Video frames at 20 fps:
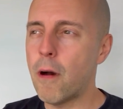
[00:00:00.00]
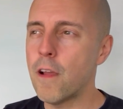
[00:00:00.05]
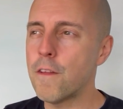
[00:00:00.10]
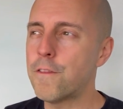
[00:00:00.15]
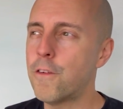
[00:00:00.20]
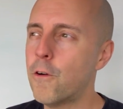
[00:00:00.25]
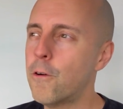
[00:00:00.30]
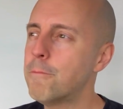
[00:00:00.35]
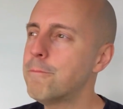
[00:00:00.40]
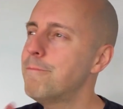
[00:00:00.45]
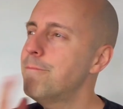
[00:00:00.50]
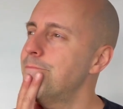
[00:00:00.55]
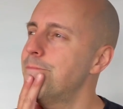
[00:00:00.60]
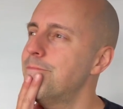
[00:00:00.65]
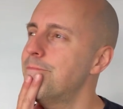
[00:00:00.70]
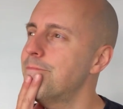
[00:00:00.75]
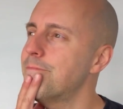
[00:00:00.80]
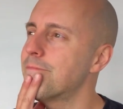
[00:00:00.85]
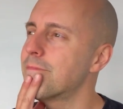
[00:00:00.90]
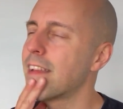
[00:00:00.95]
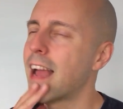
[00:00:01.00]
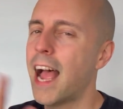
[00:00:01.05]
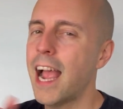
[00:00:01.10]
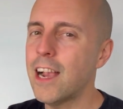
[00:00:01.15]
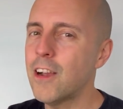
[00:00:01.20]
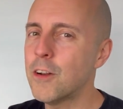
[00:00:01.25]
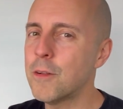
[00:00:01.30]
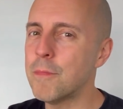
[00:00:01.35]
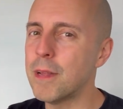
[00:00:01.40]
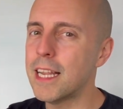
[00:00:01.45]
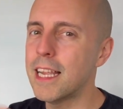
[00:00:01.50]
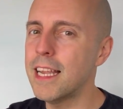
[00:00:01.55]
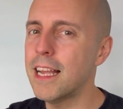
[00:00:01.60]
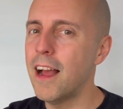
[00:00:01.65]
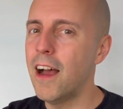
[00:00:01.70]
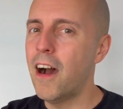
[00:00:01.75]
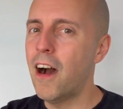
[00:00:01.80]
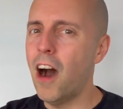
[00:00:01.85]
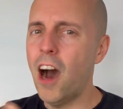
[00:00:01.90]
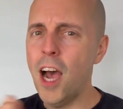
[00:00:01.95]
but I thought, hang on a minute,
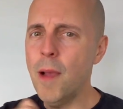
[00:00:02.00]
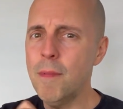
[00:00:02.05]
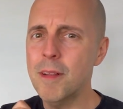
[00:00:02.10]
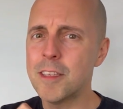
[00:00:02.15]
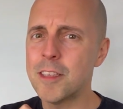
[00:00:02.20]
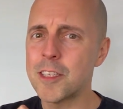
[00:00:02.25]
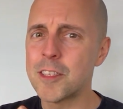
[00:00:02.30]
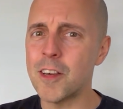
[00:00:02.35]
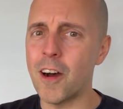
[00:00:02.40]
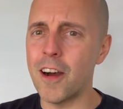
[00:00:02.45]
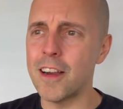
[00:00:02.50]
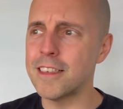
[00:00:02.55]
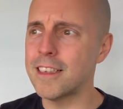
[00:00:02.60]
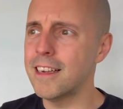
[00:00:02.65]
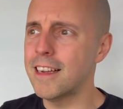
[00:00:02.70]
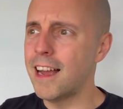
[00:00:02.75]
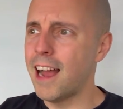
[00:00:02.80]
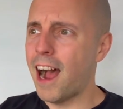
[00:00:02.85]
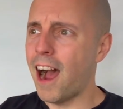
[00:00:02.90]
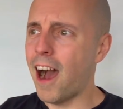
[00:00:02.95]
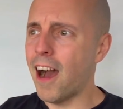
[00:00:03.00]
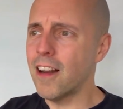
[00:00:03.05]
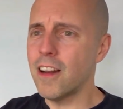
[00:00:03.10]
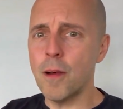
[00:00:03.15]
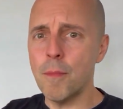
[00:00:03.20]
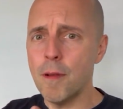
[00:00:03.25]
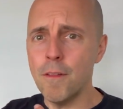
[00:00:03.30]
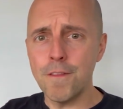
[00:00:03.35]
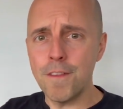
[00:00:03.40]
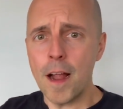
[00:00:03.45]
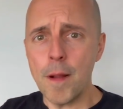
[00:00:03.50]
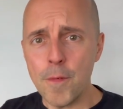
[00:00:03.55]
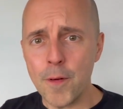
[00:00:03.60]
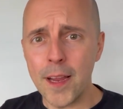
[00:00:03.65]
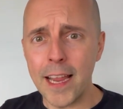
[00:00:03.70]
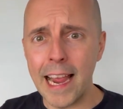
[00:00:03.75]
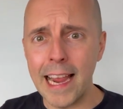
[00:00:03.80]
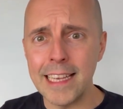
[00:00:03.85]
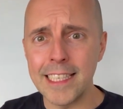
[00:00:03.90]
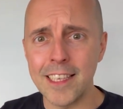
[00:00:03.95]
I'm a designer and I'm a
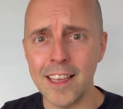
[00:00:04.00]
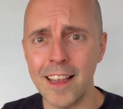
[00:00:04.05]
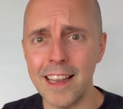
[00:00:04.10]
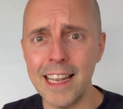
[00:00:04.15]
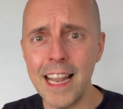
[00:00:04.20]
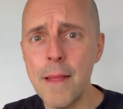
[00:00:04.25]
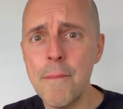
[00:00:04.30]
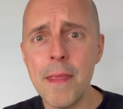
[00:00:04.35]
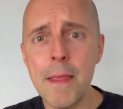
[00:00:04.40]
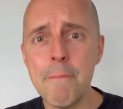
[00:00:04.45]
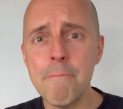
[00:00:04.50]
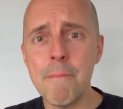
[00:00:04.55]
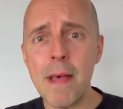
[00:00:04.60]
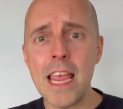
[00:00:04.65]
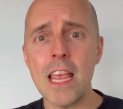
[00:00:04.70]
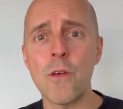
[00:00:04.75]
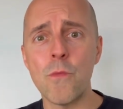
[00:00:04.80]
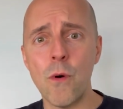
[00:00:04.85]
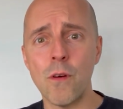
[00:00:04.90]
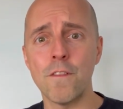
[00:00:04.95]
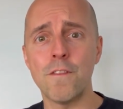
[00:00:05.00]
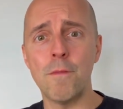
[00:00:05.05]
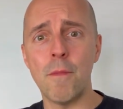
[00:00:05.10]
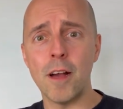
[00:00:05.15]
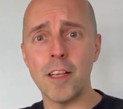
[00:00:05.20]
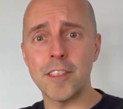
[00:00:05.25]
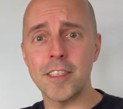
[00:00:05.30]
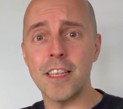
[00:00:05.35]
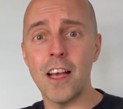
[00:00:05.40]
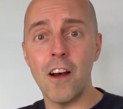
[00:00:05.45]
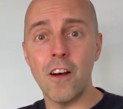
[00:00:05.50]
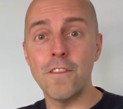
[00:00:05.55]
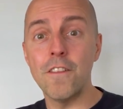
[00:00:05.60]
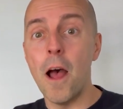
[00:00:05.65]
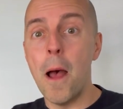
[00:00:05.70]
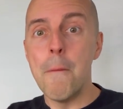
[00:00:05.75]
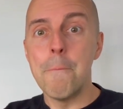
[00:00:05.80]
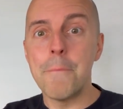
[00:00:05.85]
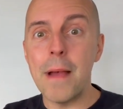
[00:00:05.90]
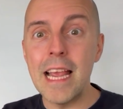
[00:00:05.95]
fabricator. Let me make one for myself
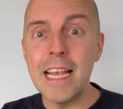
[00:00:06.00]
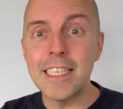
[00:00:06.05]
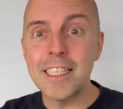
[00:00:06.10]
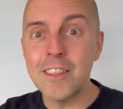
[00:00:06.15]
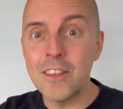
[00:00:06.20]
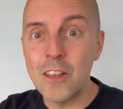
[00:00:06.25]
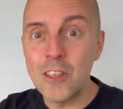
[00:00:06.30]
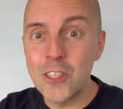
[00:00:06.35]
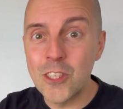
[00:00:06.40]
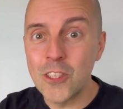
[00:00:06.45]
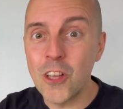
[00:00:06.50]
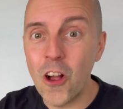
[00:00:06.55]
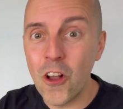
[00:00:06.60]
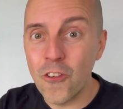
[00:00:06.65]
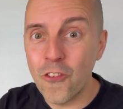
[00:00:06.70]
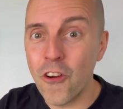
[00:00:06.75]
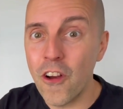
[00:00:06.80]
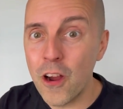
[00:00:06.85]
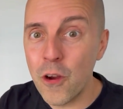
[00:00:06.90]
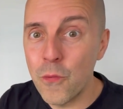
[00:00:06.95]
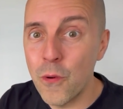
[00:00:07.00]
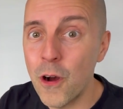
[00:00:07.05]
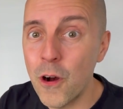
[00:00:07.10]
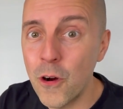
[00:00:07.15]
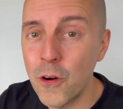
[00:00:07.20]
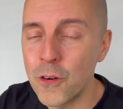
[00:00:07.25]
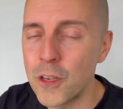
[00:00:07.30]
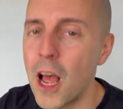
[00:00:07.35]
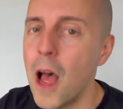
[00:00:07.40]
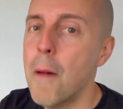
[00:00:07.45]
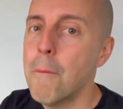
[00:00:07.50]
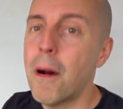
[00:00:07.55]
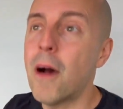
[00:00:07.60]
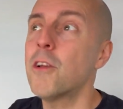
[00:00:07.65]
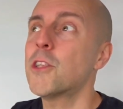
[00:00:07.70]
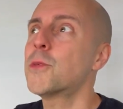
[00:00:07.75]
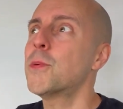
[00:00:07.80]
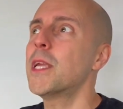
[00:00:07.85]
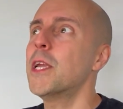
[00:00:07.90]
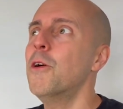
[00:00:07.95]
based in the Star Trek world. But
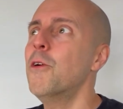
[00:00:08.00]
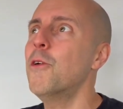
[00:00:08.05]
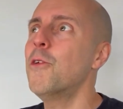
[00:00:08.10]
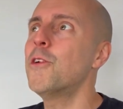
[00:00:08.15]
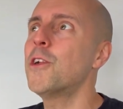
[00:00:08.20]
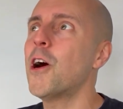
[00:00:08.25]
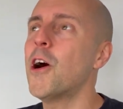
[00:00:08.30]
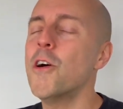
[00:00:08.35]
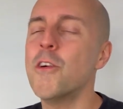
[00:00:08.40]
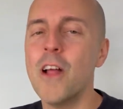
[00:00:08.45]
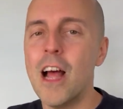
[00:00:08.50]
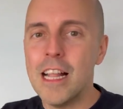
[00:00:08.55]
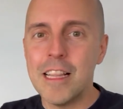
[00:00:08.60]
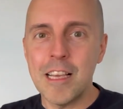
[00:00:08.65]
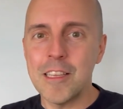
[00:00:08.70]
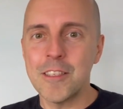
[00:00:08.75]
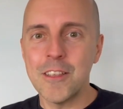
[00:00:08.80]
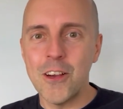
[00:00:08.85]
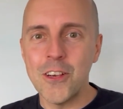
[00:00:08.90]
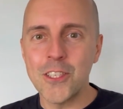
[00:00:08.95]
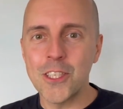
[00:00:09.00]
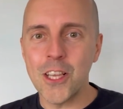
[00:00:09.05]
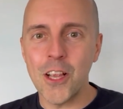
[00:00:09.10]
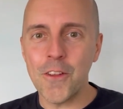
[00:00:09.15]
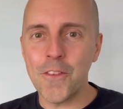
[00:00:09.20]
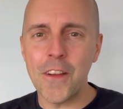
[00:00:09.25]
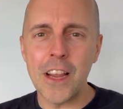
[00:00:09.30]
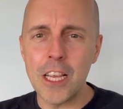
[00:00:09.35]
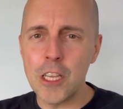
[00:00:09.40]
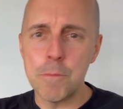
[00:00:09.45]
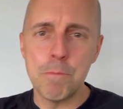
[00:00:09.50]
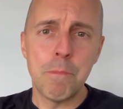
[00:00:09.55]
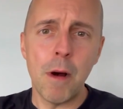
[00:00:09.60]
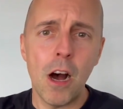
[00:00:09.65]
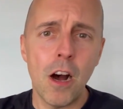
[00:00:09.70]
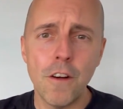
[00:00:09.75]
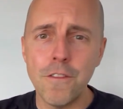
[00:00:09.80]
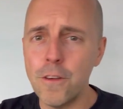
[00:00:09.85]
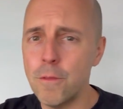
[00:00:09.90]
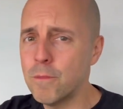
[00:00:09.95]
as we all know, there's no such thing as
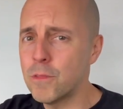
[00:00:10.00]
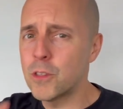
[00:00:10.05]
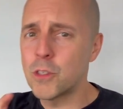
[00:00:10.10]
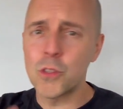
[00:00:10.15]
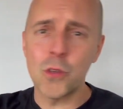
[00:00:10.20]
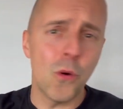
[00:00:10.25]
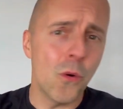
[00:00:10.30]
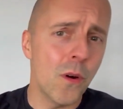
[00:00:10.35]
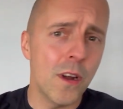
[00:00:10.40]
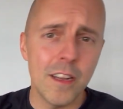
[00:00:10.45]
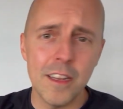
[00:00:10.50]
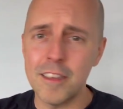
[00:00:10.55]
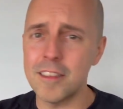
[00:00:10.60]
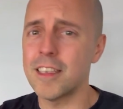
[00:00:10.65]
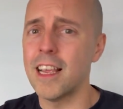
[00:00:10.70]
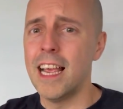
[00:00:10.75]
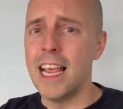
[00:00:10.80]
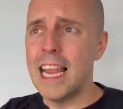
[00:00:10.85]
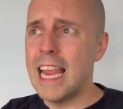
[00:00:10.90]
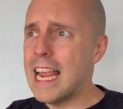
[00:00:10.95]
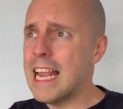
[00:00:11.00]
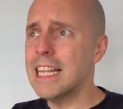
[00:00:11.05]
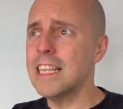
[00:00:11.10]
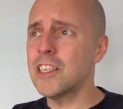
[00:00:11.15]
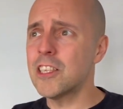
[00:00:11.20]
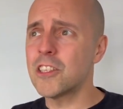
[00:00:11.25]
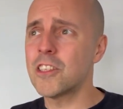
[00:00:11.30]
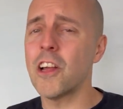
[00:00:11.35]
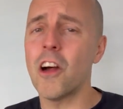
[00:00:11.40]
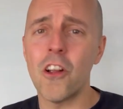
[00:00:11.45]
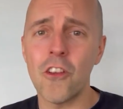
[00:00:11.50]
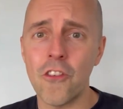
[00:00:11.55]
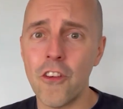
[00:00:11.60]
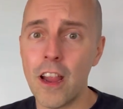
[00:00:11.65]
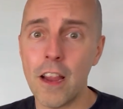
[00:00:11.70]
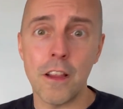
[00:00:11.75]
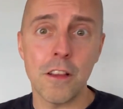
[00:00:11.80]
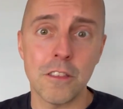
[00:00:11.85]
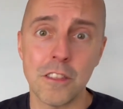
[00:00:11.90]
bathrooms, toilets in the Star Trek